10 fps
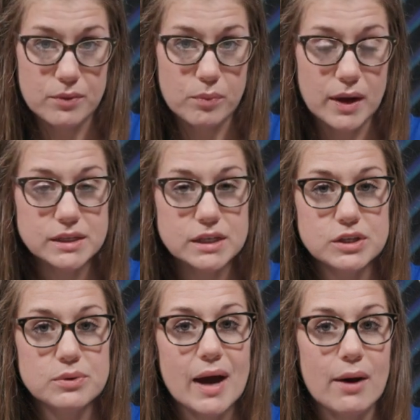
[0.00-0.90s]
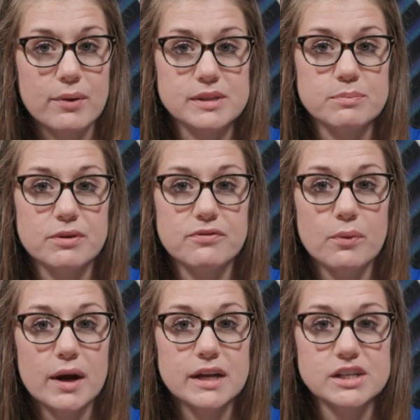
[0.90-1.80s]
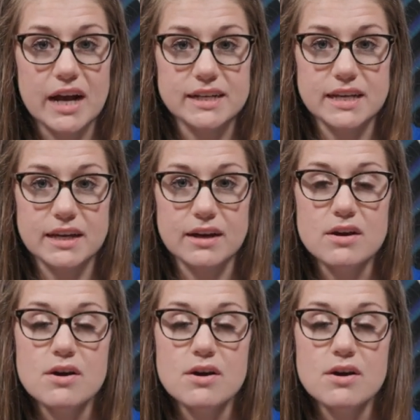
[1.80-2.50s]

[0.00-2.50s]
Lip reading: 1 to 2 hours before injecting